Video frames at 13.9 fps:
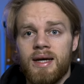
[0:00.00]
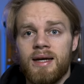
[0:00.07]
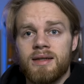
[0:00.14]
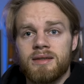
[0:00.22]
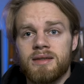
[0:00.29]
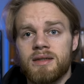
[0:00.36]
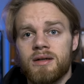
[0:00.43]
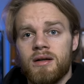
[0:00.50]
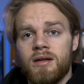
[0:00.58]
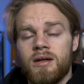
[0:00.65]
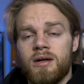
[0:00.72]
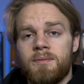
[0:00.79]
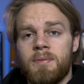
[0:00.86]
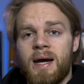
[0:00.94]
as the
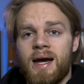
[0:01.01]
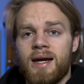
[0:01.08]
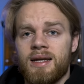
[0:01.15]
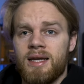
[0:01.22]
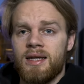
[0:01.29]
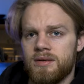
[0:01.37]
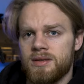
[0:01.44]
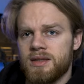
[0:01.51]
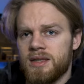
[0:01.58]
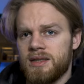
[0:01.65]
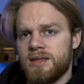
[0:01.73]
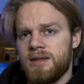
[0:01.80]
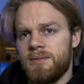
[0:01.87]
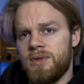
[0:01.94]
color pack, looks
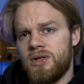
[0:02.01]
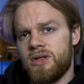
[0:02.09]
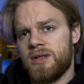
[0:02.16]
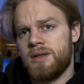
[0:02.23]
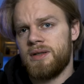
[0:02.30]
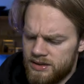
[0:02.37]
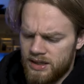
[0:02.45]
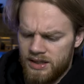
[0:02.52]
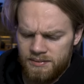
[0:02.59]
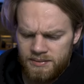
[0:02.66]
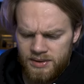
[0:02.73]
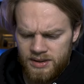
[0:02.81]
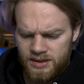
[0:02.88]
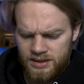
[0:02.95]
kind of similar.
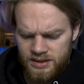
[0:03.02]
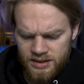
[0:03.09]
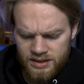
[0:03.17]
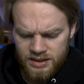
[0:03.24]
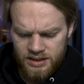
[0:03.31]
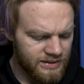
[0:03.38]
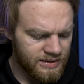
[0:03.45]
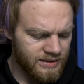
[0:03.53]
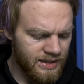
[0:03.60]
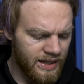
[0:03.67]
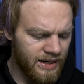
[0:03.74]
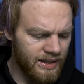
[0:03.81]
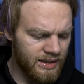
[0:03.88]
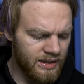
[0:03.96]
Some
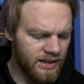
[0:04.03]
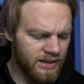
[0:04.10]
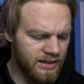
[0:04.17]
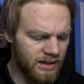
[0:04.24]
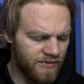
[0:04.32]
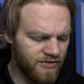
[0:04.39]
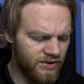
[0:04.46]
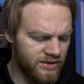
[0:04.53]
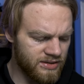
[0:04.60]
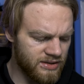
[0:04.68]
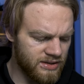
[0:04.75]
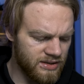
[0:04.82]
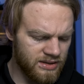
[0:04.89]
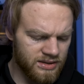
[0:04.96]
aesthetic
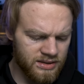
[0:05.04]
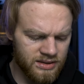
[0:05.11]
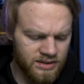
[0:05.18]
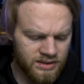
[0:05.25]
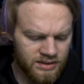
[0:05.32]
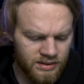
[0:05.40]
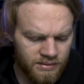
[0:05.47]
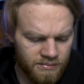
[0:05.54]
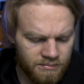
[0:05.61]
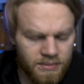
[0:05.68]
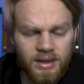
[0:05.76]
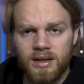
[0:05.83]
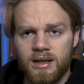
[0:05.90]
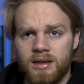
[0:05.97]
differences,
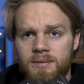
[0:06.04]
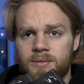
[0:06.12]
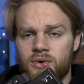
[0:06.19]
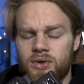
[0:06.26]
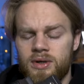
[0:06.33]
but nothing